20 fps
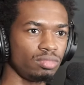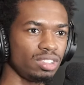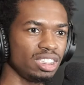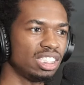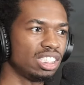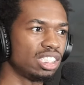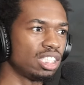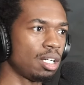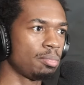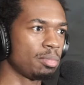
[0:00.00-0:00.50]

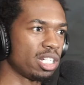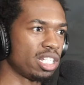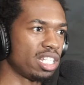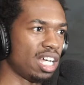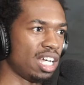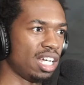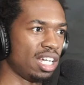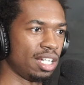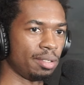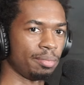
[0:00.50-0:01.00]

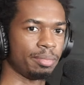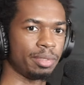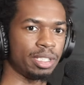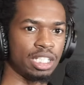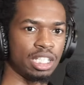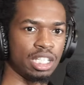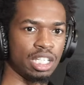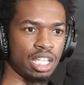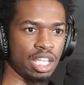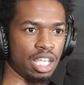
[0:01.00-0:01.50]
summertime,
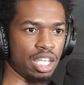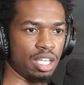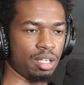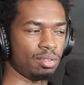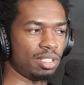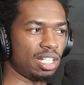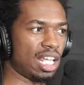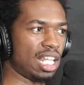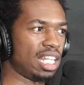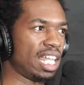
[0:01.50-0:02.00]
and
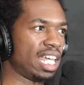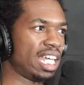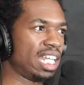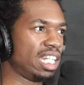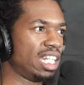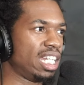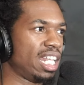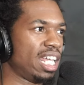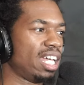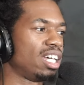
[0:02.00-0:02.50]
when I
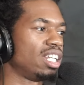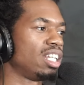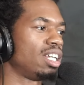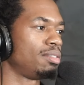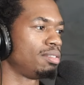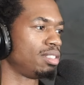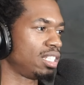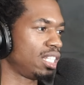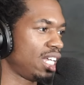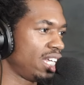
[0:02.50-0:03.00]
laid it down,
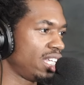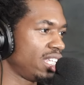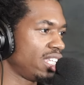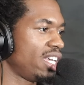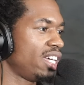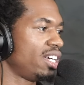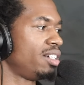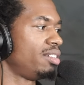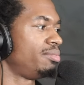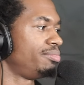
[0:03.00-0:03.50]
I was like,
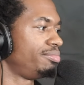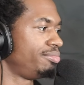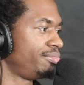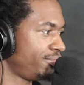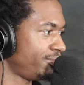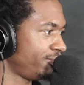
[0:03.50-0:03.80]
yep,